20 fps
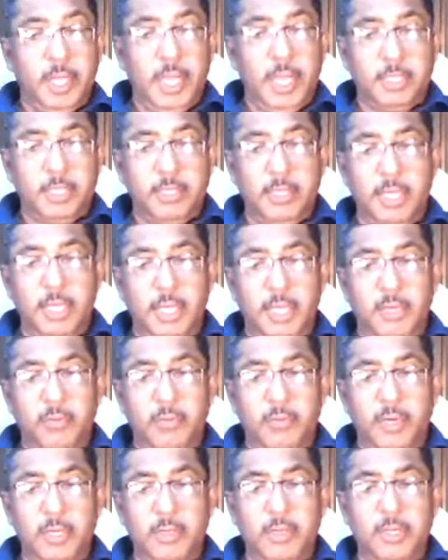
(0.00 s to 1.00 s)
Actually,
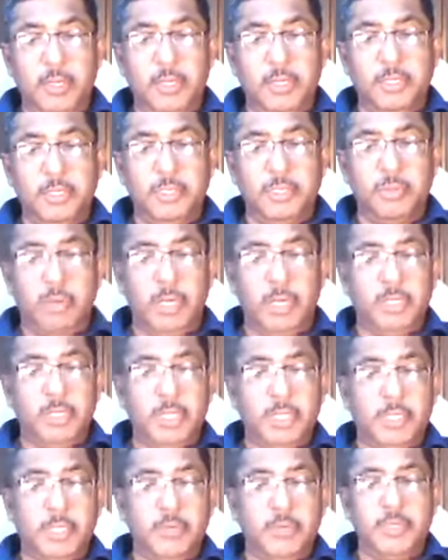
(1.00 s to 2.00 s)
1 Corinthians 12
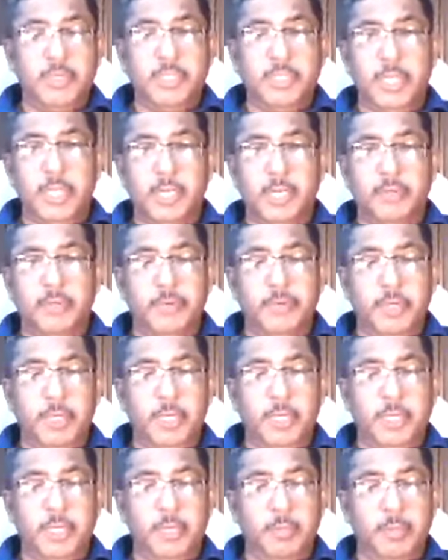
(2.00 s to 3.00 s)
13, which I referred
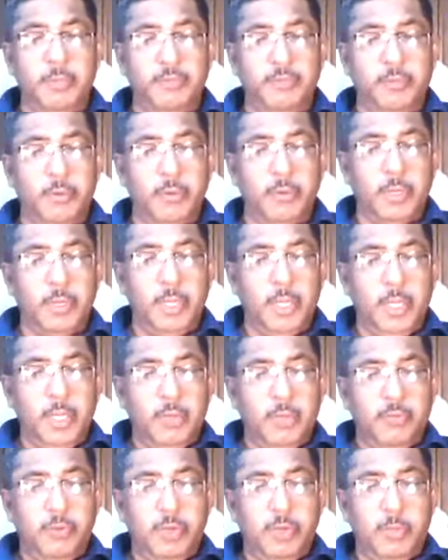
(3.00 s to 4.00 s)
little before.
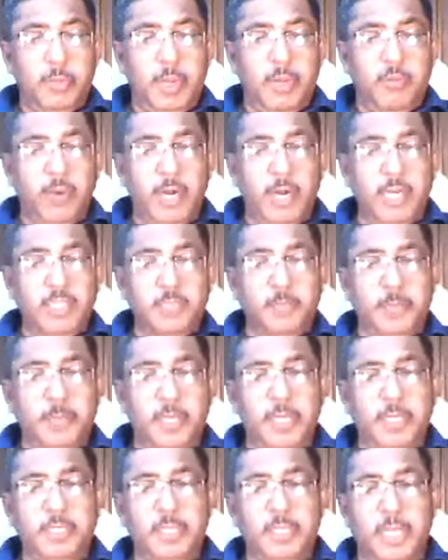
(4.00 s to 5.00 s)
For by one
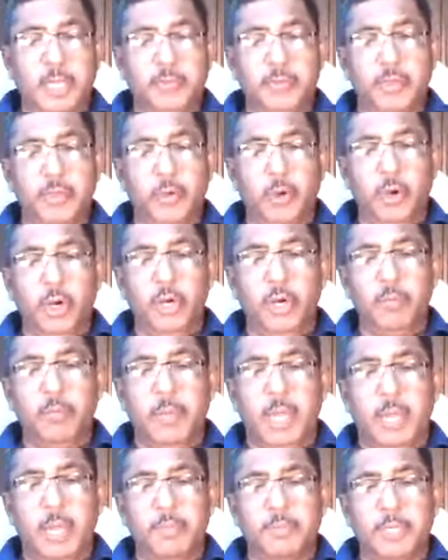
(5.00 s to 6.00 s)
Spirit are we all
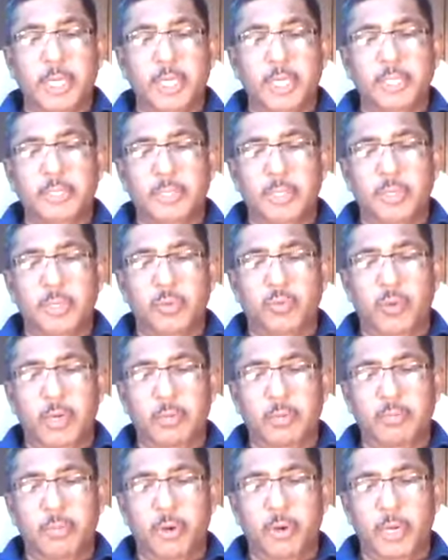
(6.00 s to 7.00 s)
baptized into
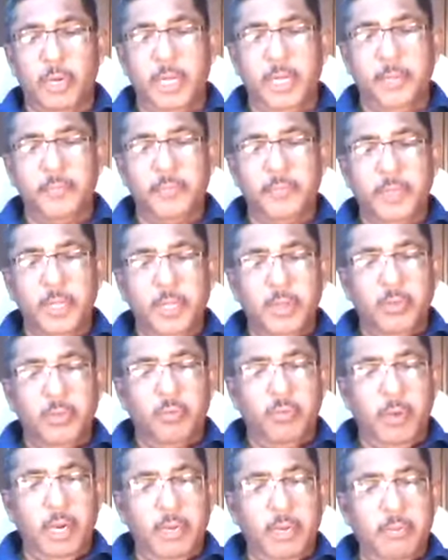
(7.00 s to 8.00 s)
one body,
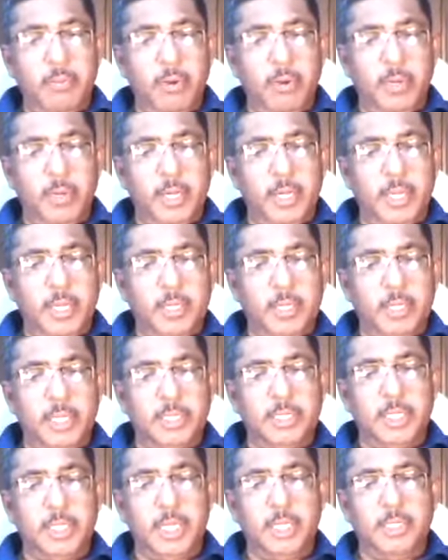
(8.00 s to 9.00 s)
one body,
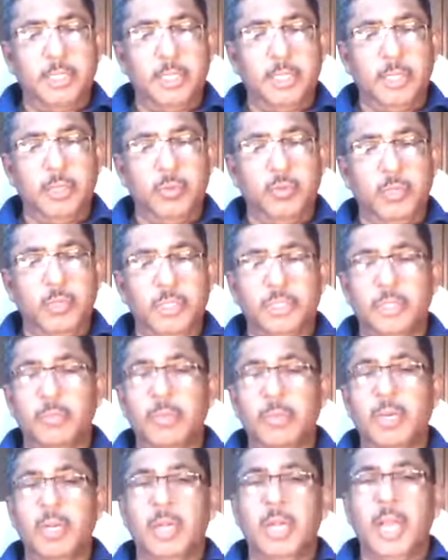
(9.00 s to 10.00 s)
the church,
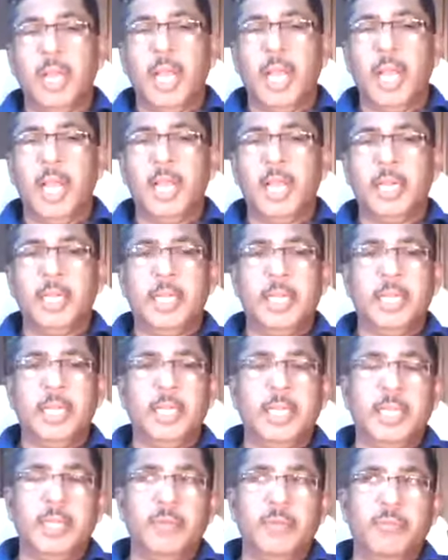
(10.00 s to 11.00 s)
visible and
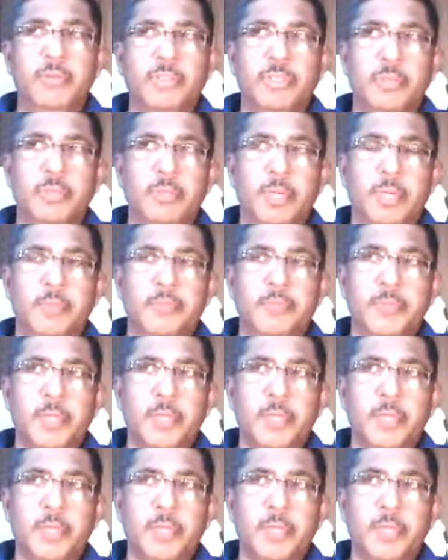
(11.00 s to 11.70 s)
invisible.